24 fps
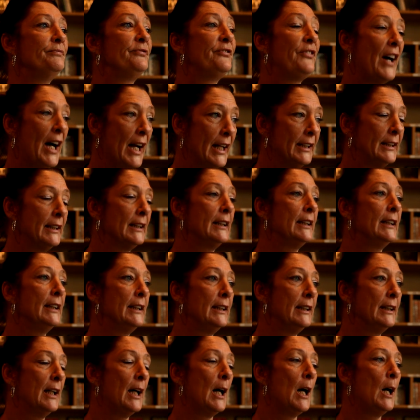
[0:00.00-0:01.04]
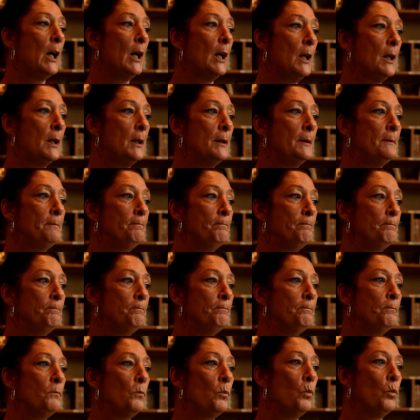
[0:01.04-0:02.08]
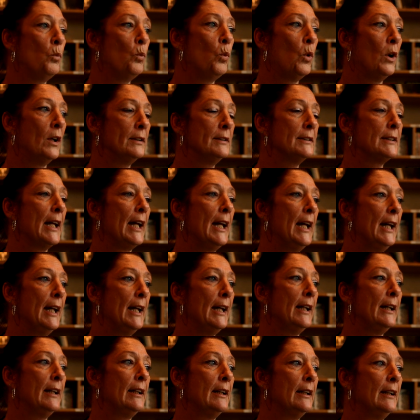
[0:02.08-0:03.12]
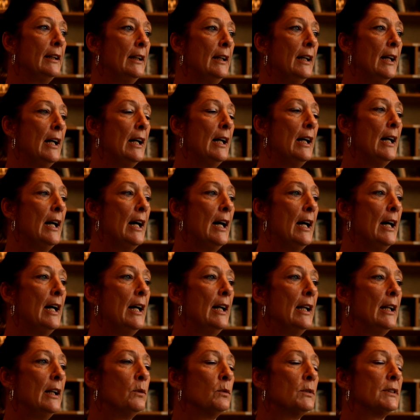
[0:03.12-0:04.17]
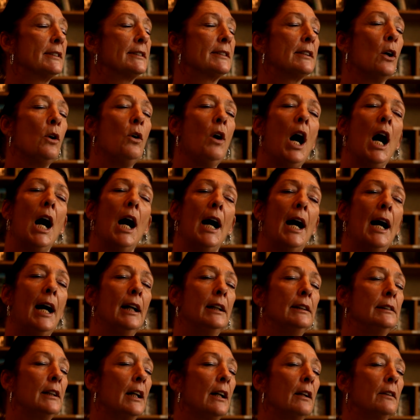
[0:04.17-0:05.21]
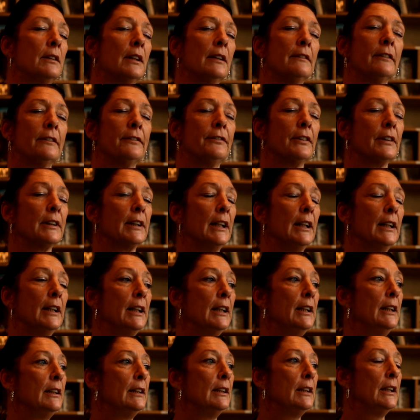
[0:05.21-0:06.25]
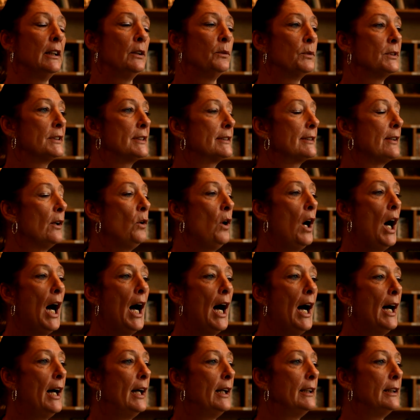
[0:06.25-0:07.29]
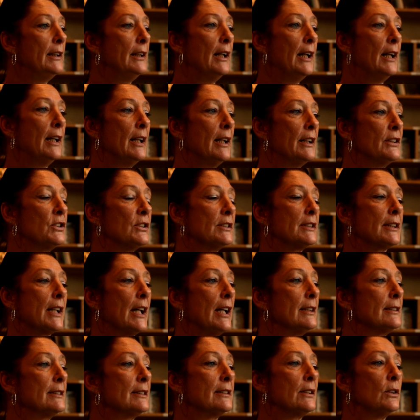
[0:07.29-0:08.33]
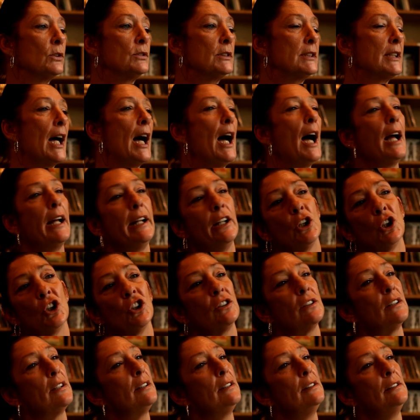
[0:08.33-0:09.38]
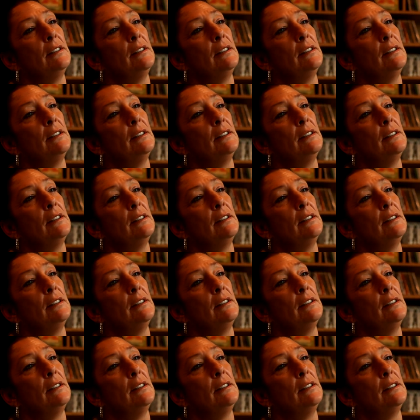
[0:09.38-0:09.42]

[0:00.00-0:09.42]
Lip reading: Finally, one day, it was so hot, I'll never forget it. It was so hot, and I just got so tired